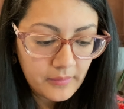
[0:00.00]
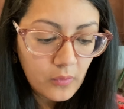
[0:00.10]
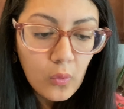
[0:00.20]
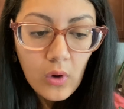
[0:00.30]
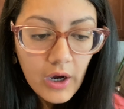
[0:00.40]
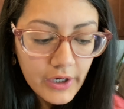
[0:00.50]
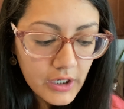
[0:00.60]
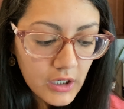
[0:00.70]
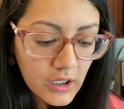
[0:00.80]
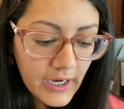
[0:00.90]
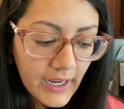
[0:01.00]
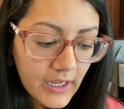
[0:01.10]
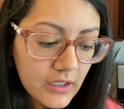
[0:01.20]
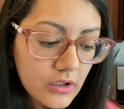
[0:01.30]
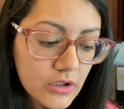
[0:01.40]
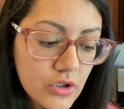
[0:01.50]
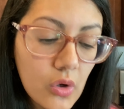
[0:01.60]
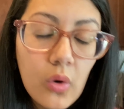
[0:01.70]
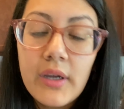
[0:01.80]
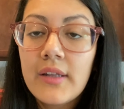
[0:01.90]
water, and your
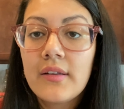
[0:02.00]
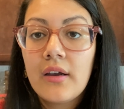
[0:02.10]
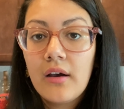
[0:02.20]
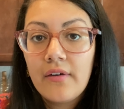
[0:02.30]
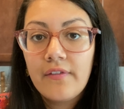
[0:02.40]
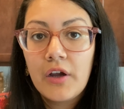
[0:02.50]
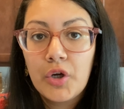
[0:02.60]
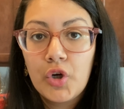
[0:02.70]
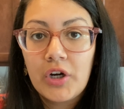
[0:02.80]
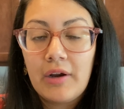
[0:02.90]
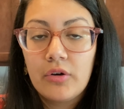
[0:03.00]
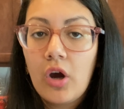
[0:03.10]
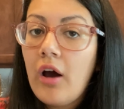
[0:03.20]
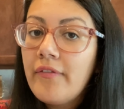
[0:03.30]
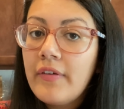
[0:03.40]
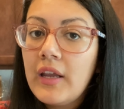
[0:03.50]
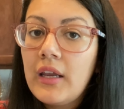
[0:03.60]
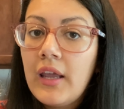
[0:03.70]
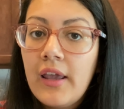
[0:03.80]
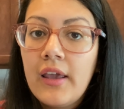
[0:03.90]
choice of ground
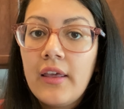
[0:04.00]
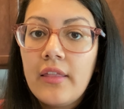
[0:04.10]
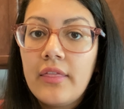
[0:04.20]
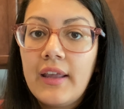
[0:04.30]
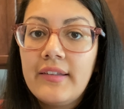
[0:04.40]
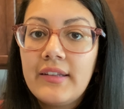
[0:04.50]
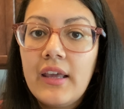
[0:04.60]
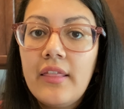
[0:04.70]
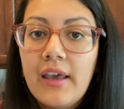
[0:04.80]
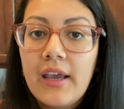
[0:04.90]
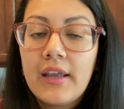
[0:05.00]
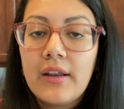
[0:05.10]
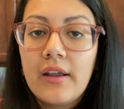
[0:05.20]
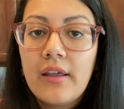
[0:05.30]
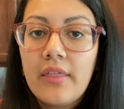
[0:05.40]
coffee. They say that